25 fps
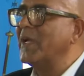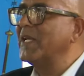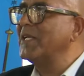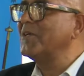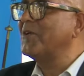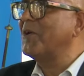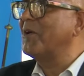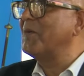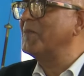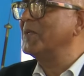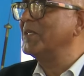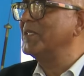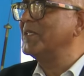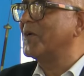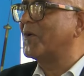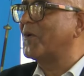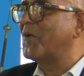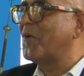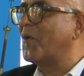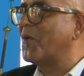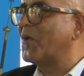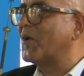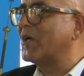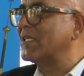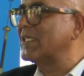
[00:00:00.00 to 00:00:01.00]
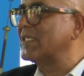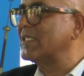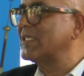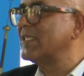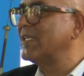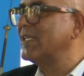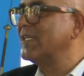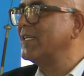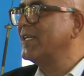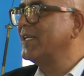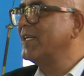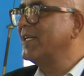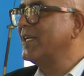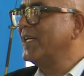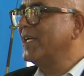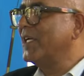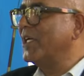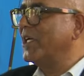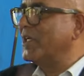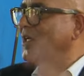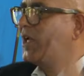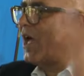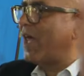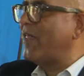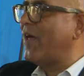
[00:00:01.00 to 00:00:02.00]
when coming to court.
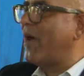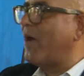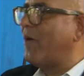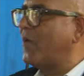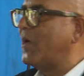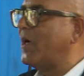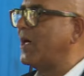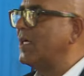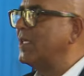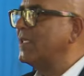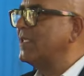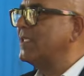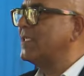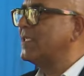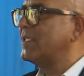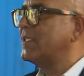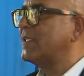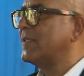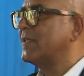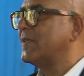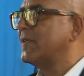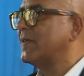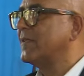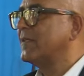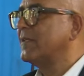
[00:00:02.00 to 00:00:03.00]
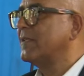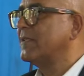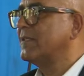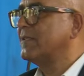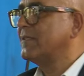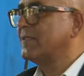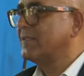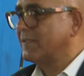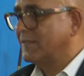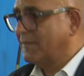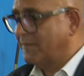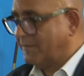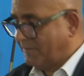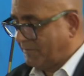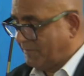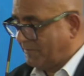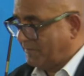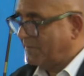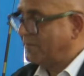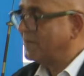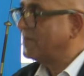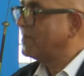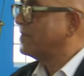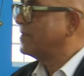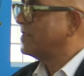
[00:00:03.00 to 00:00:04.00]
In other words,
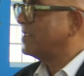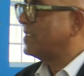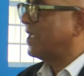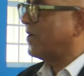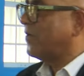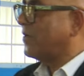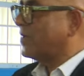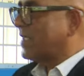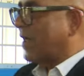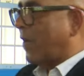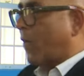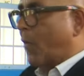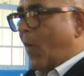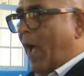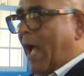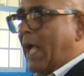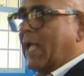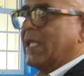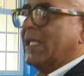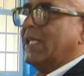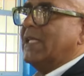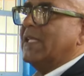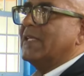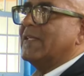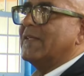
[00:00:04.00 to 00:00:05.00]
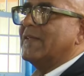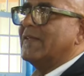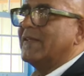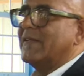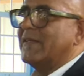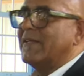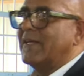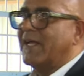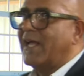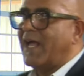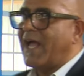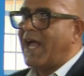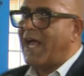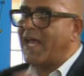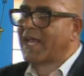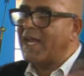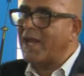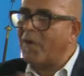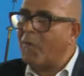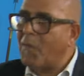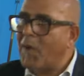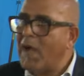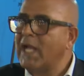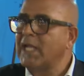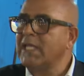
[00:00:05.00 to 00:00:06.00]
there was a Wangy
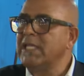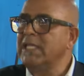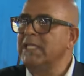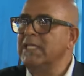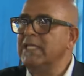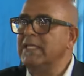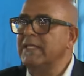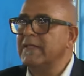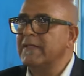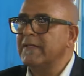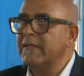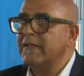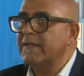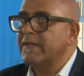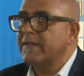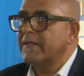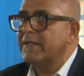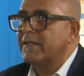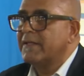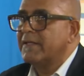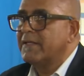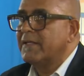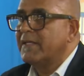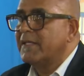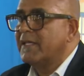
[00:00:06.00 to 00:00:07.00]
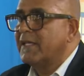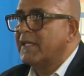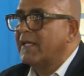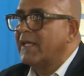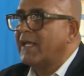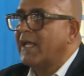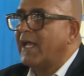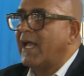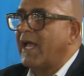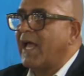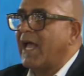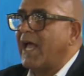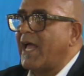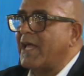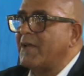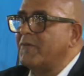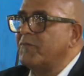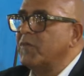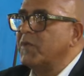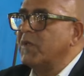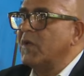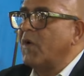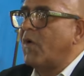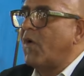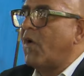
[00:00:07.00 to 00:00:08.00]
and a Wangy.
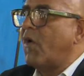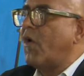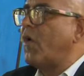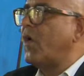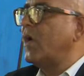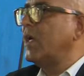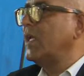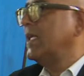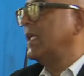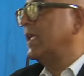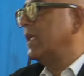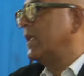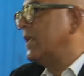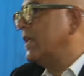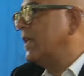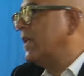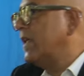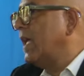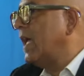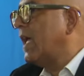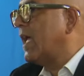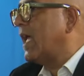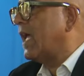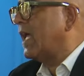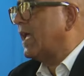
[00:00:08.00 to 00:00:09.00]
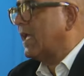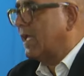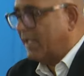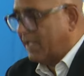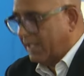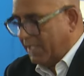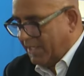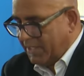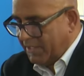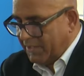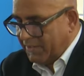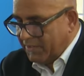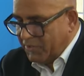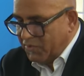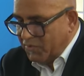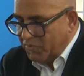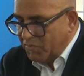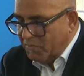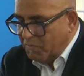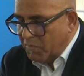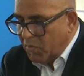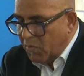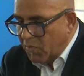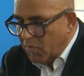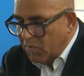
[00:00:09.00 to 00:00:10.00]
And we all in here
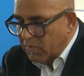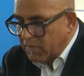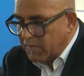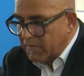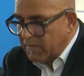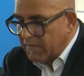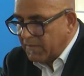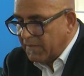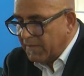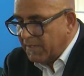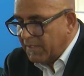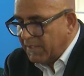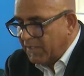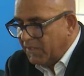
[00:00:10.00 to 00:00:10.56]
knew both.